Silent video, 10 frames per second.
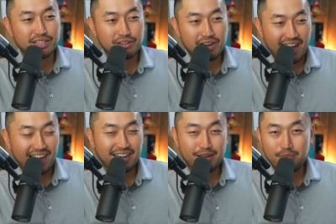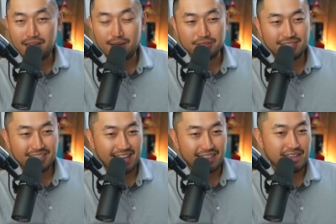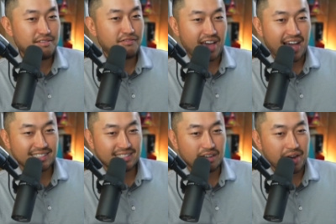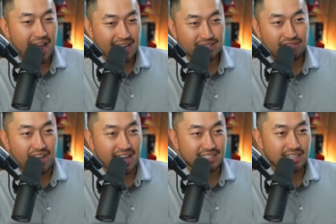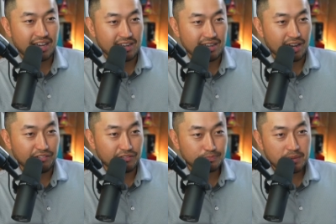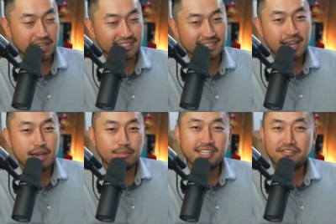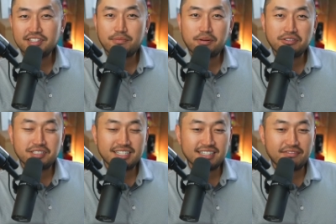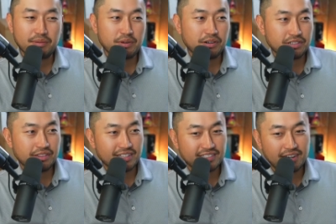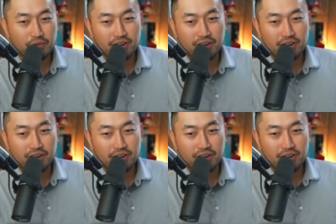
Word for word: because you're not going to be able to get the fast or as fast enough speeds. But definitely some pretty interesting stuff. Let me know what your thoughts on it.